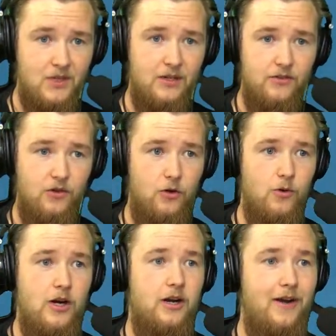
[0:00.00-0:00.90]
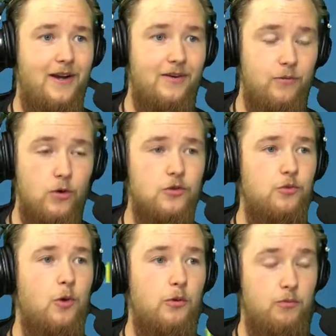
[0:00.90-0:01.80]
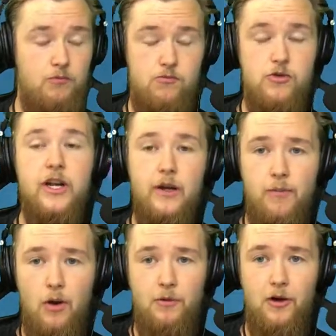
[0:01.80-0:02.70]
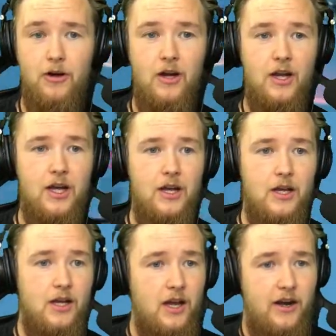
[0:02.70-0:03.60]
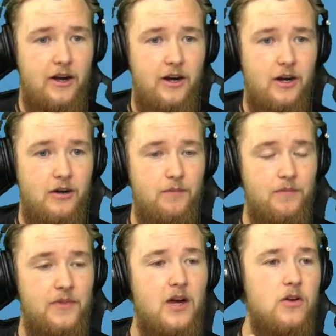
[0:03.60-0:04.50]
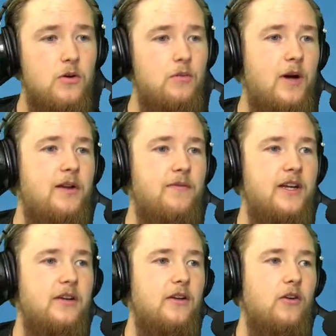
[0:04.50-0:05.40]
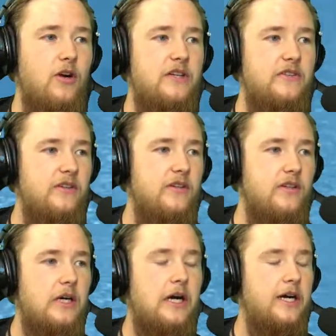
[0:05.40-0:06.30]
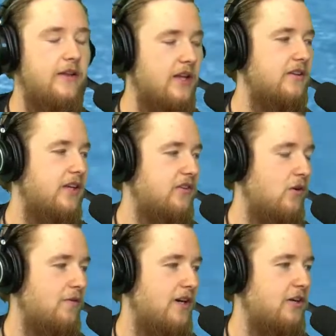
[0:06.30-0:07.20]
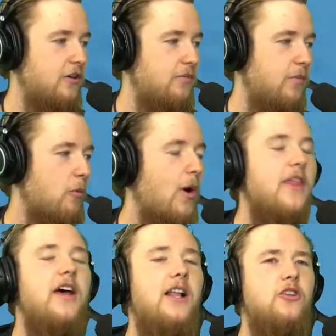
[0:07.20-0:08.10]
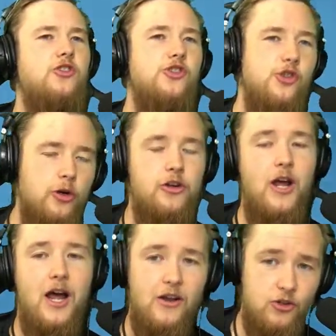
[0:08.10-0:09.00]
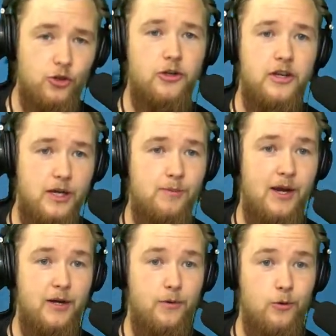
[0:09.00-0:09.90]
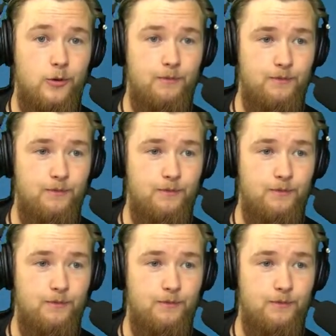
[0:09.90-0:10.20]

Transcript: So rogues were really popular. Now you might think, Chris, alright, that's all fine and good, but why the hell shouldn't I play a rogue?